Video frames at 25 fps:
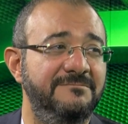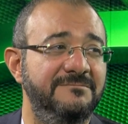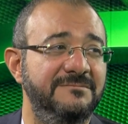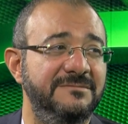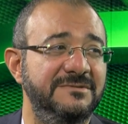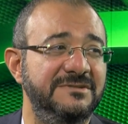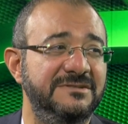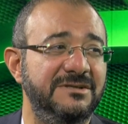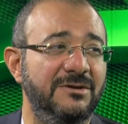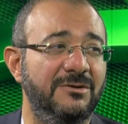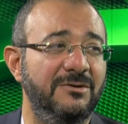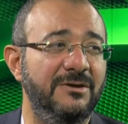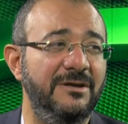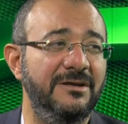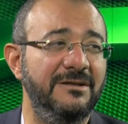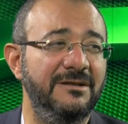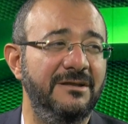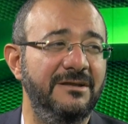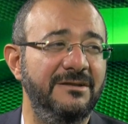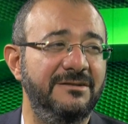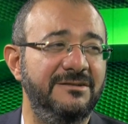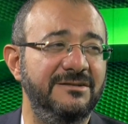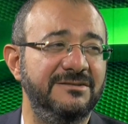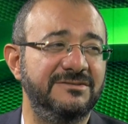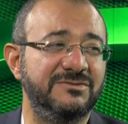So
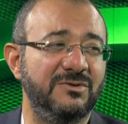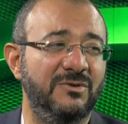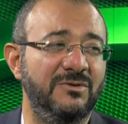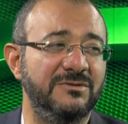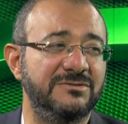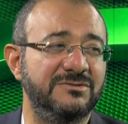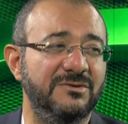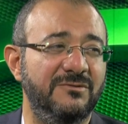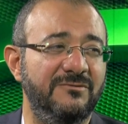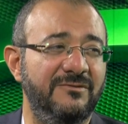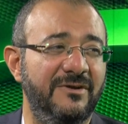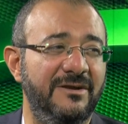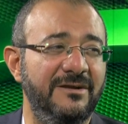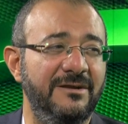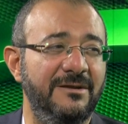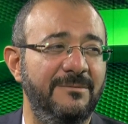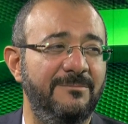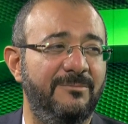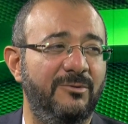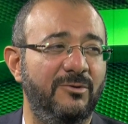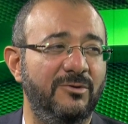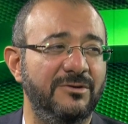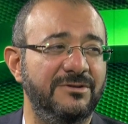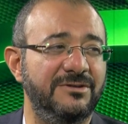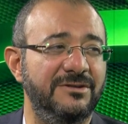it is also very
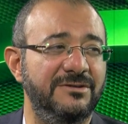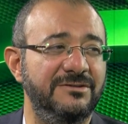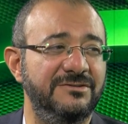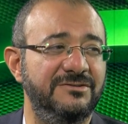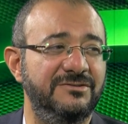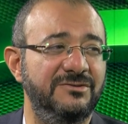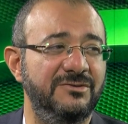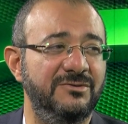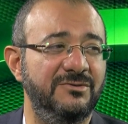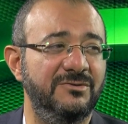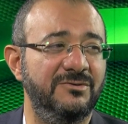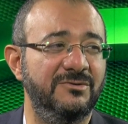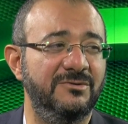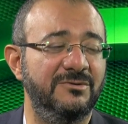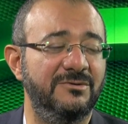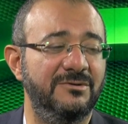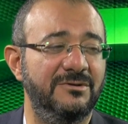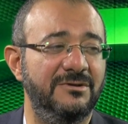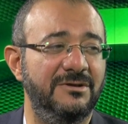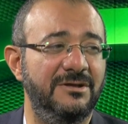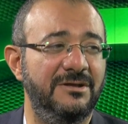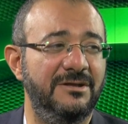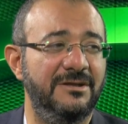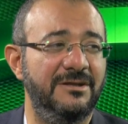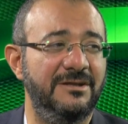important to
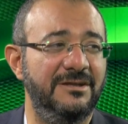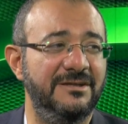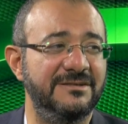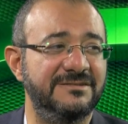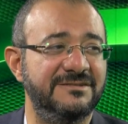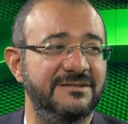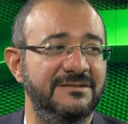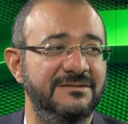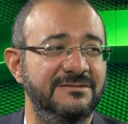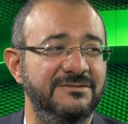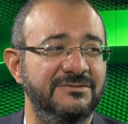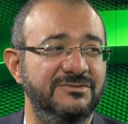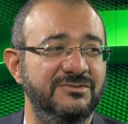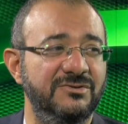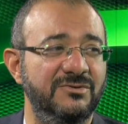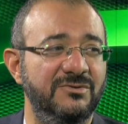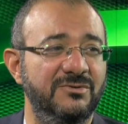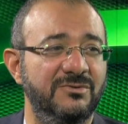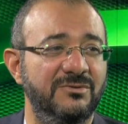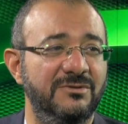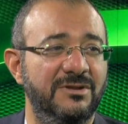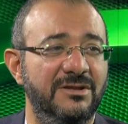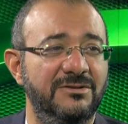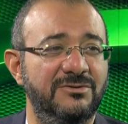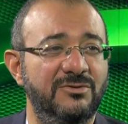listen
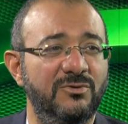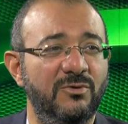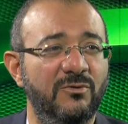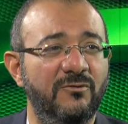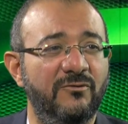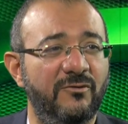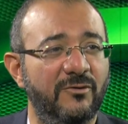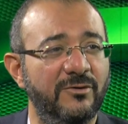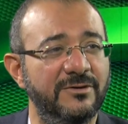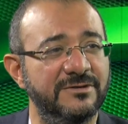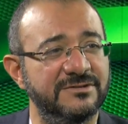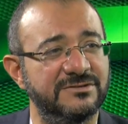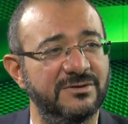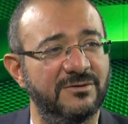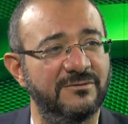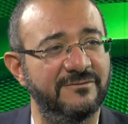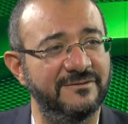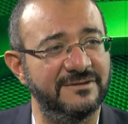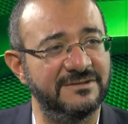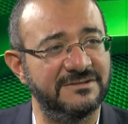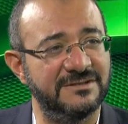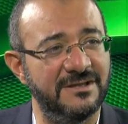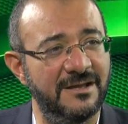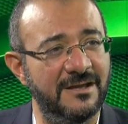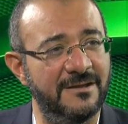to the true voice of
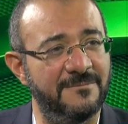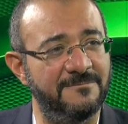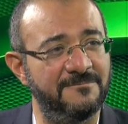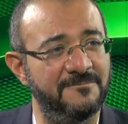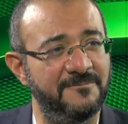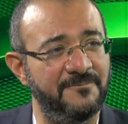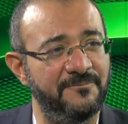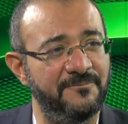Islam